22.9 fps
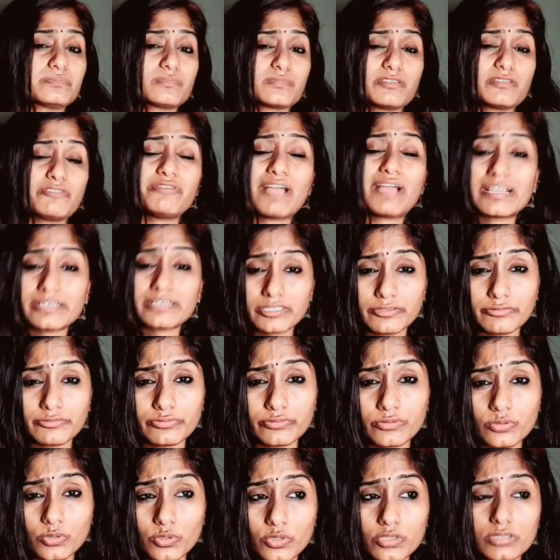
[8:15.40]
fatty
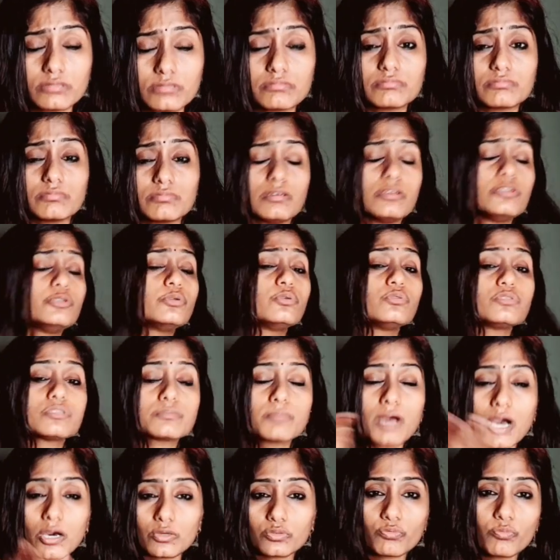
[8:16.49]
food, use
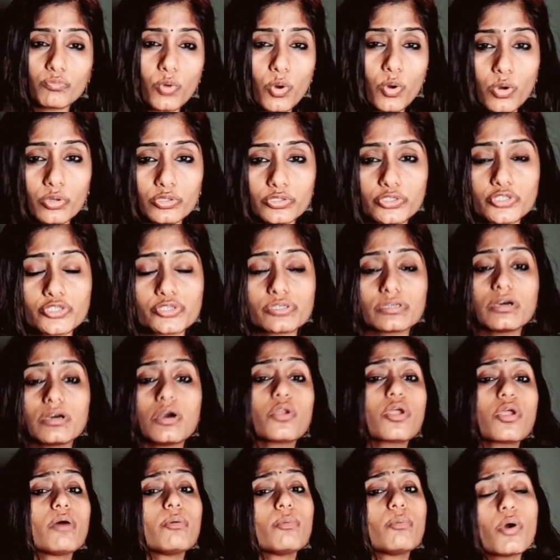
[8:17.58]
mouthwash, or
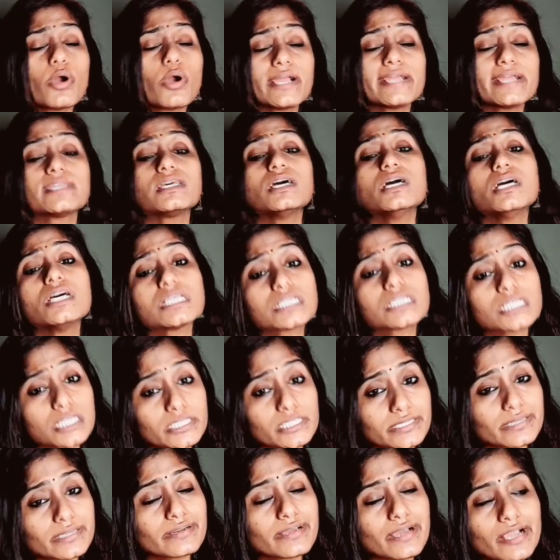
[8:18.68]
avoid
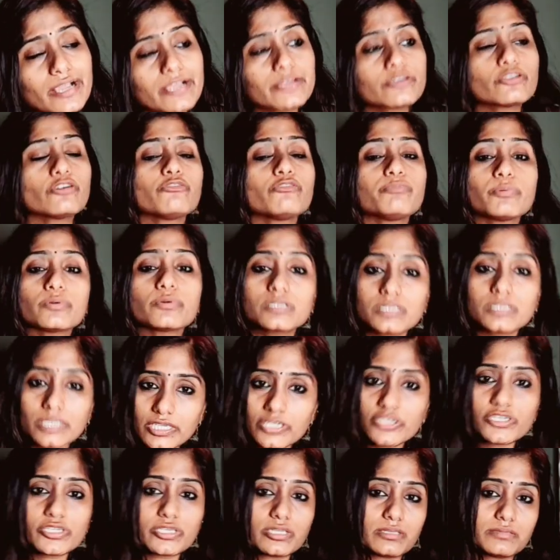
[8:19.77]
certain kind of
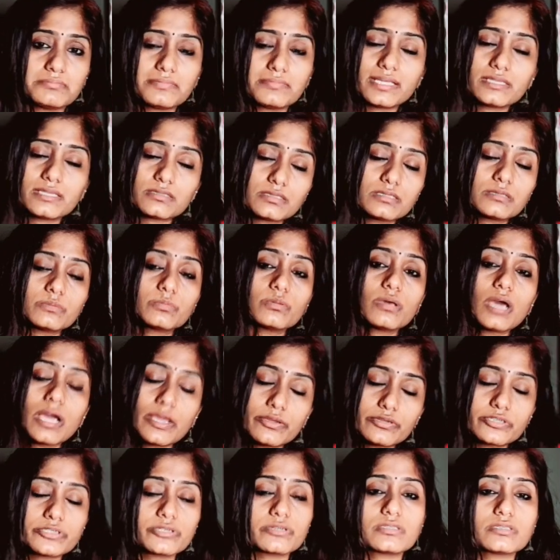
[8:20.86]
position, that I
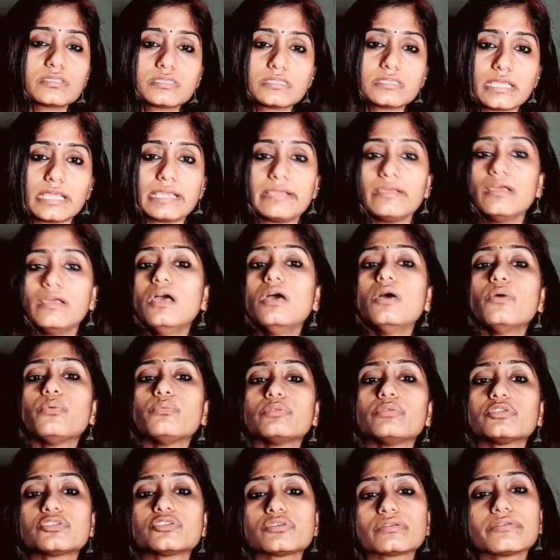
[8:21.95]
should say,
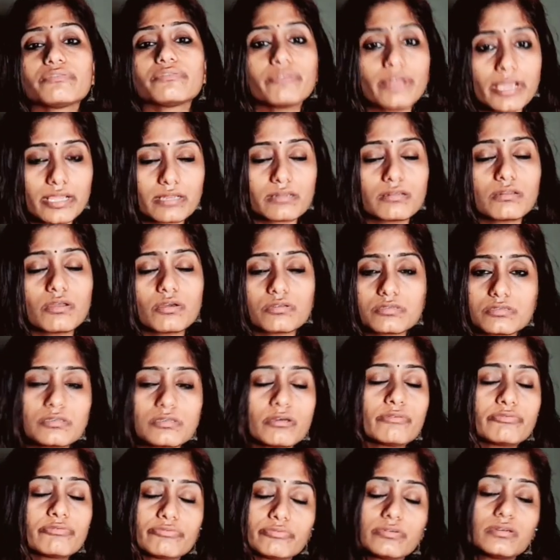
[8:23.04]
which reflect lots
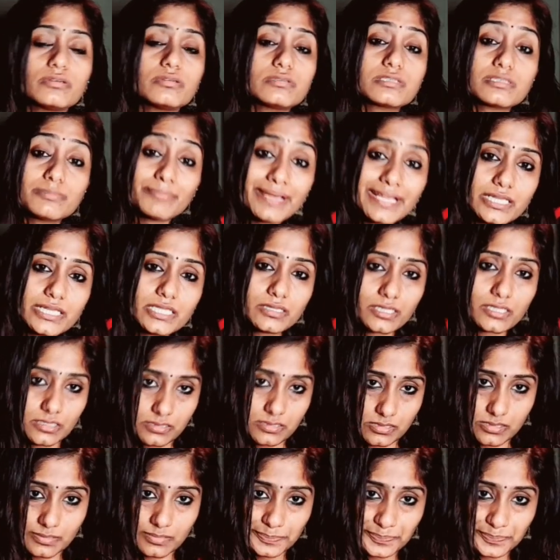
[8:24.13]
of smelly things.